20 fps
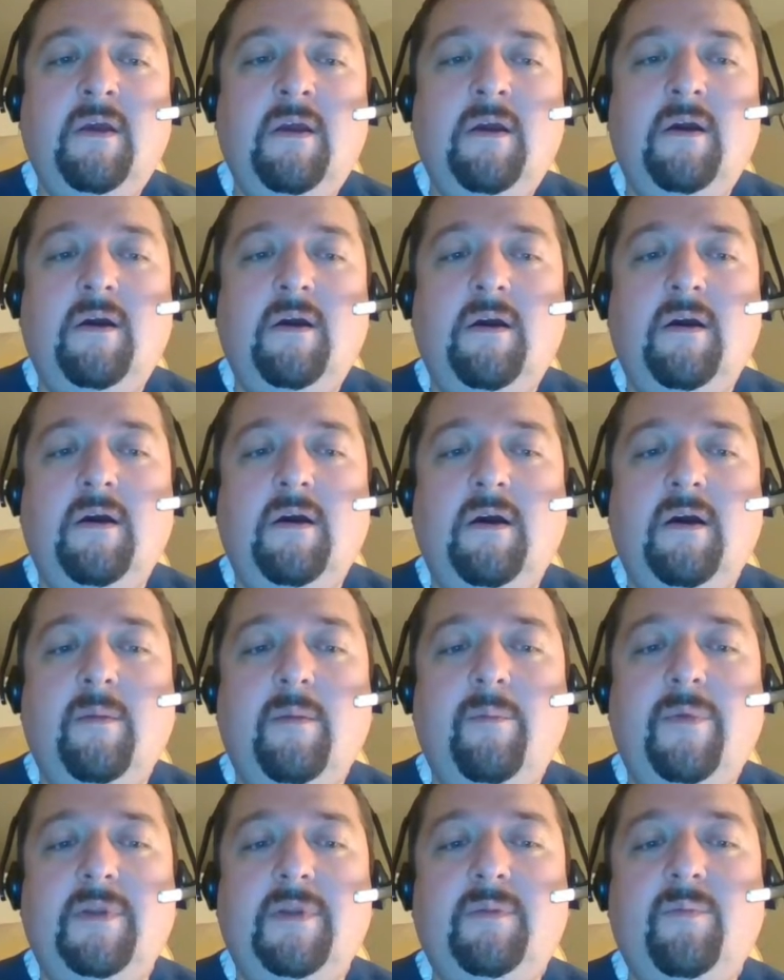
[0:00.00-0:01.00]

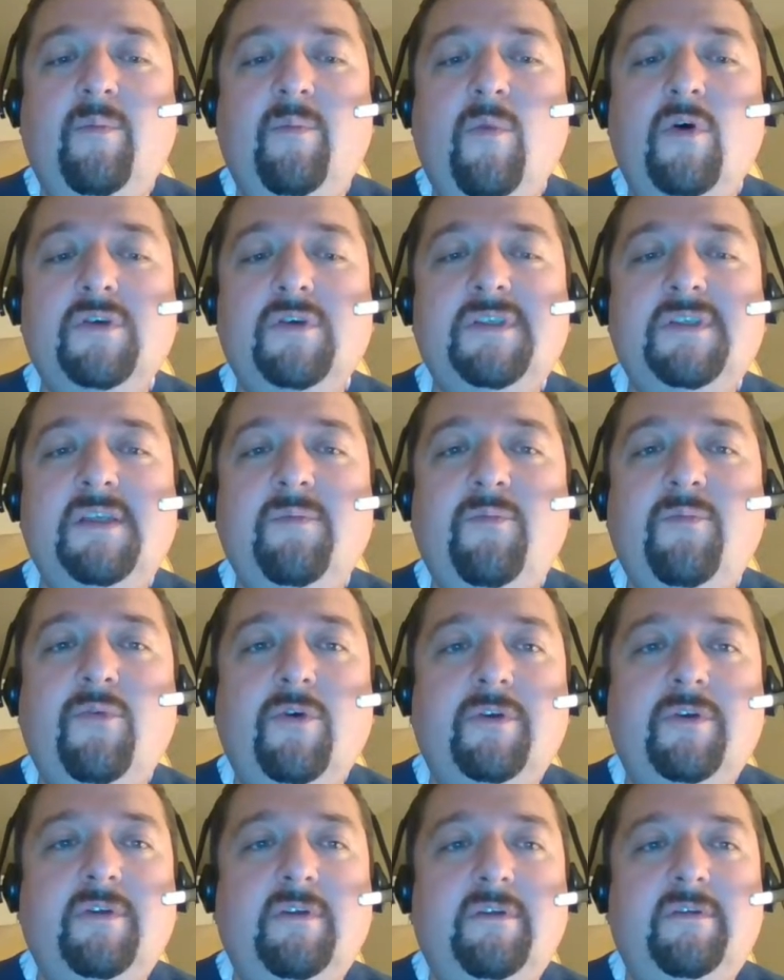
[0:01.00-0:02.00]
But most
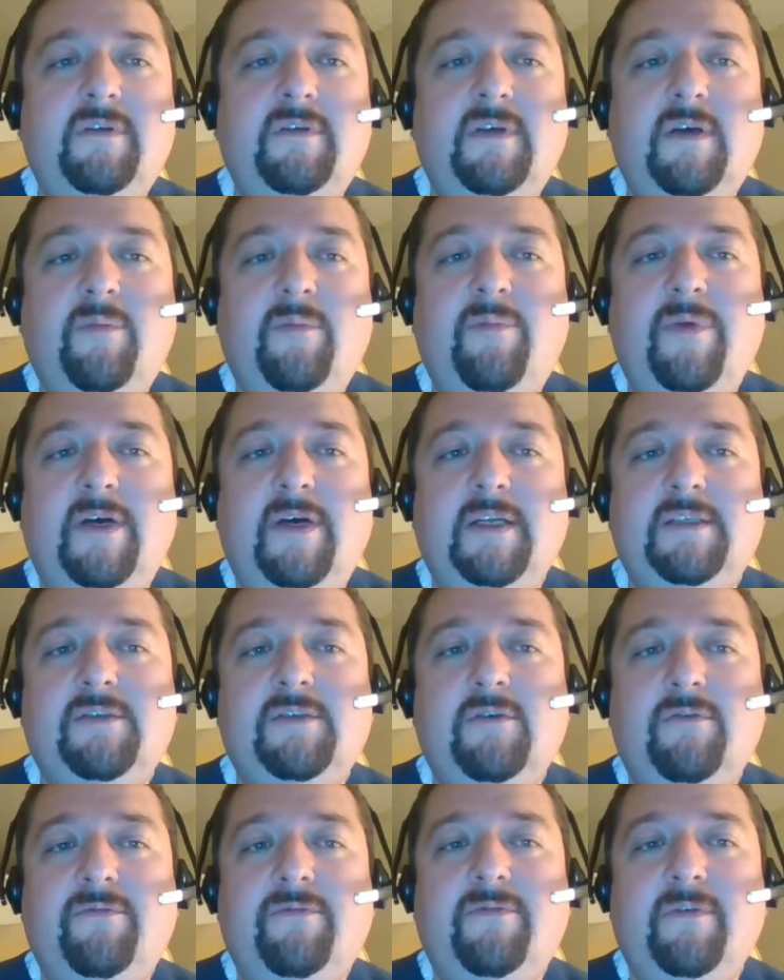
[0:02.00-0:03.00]
important
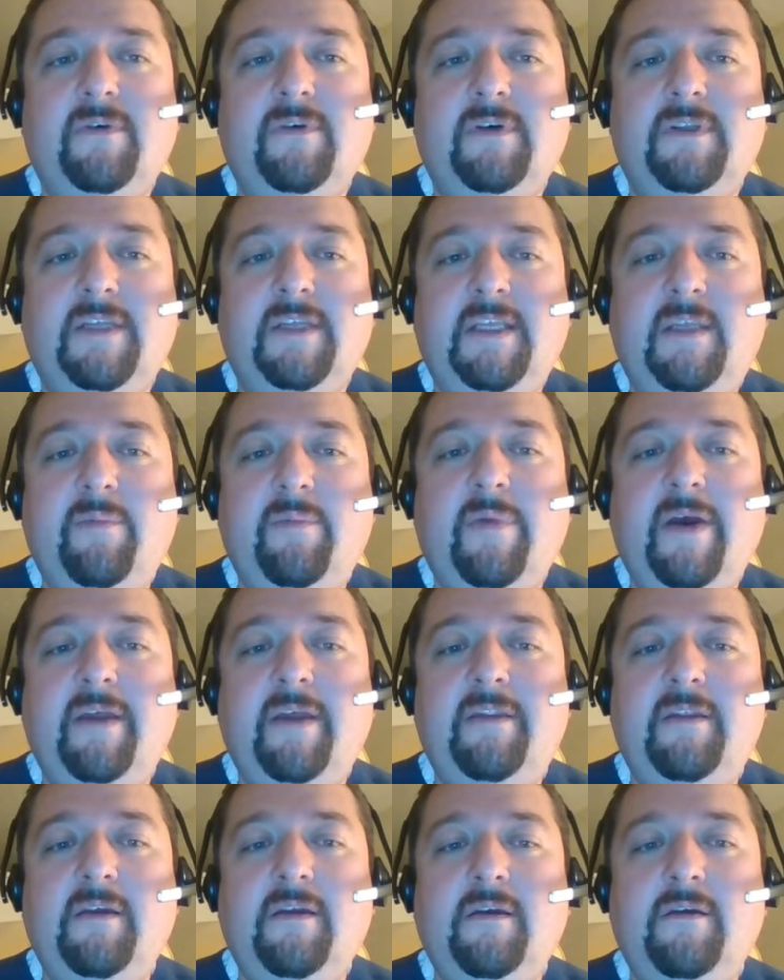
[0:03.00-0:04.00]
parts of data
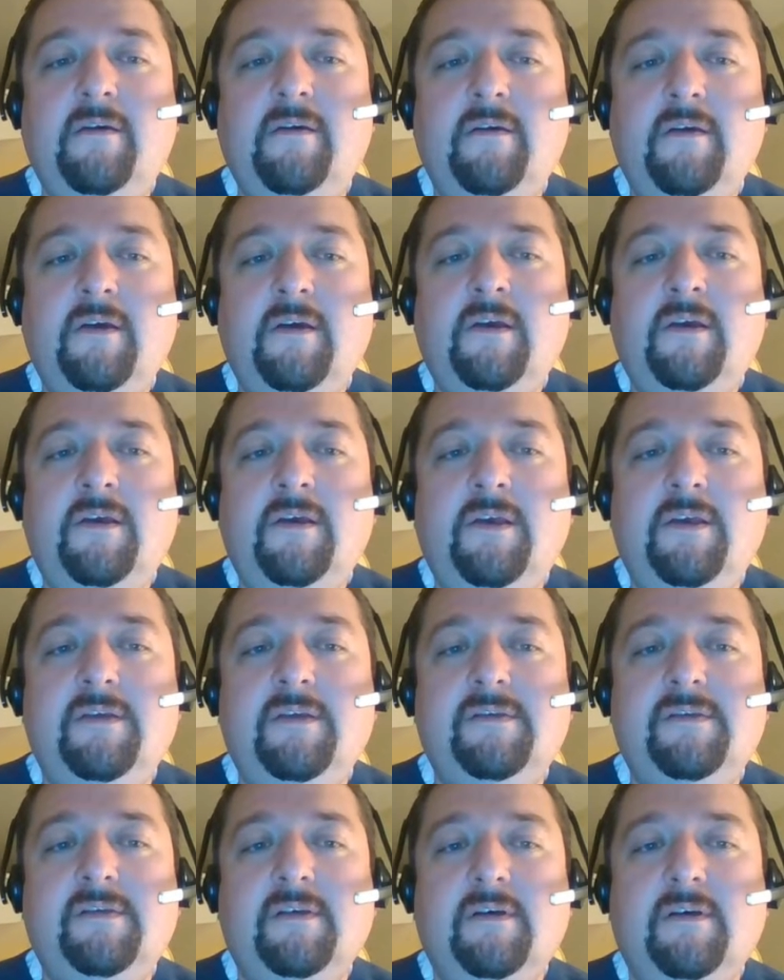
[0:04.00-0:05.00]
binding
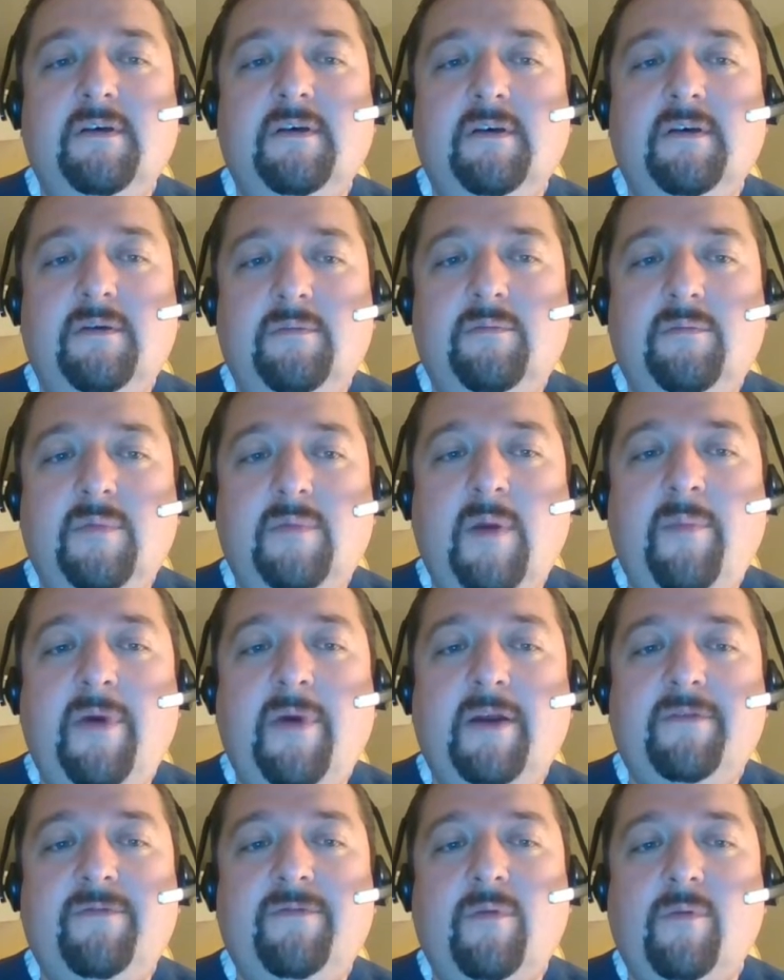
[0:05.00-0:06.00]
is,
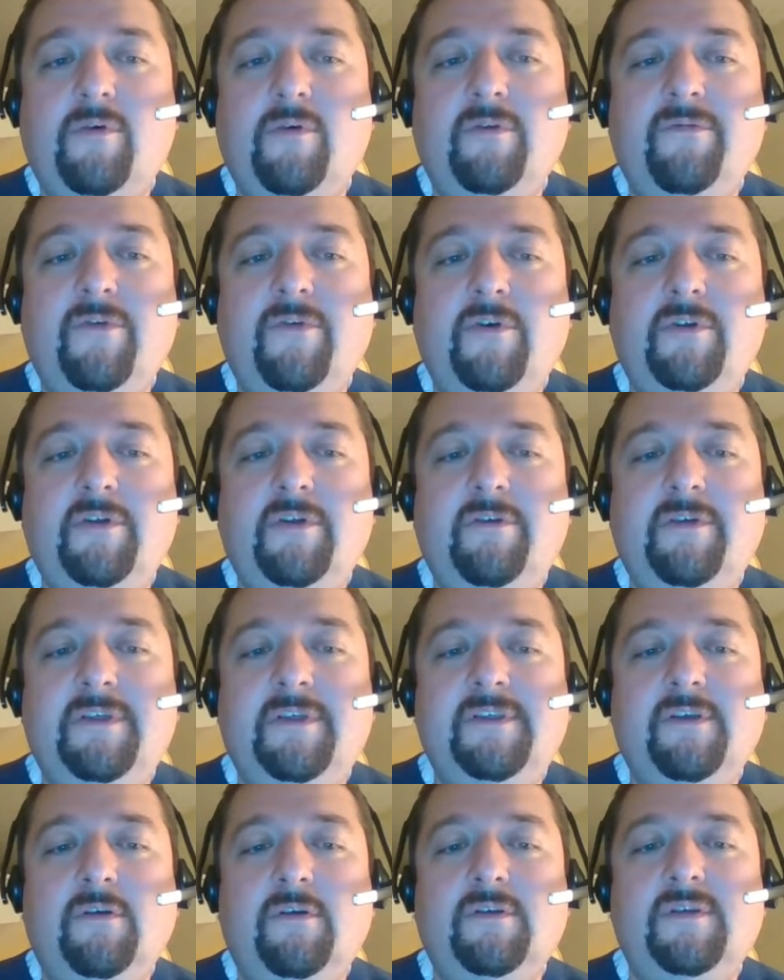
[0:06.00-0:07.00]
apart from converter,
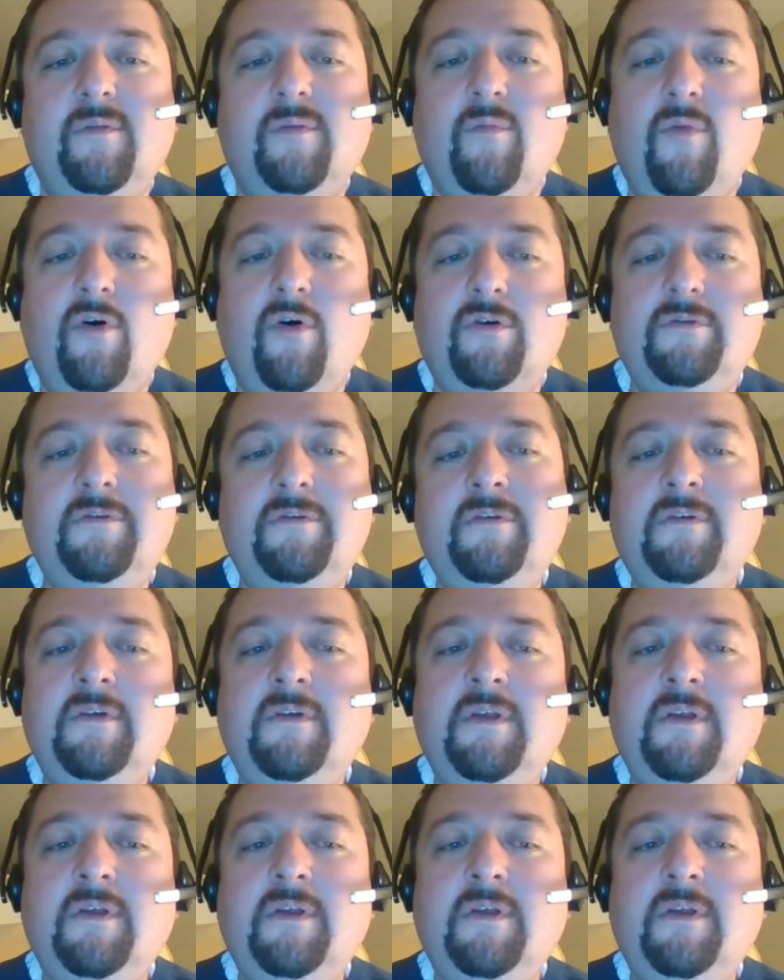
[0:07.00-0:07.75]
it's also mode.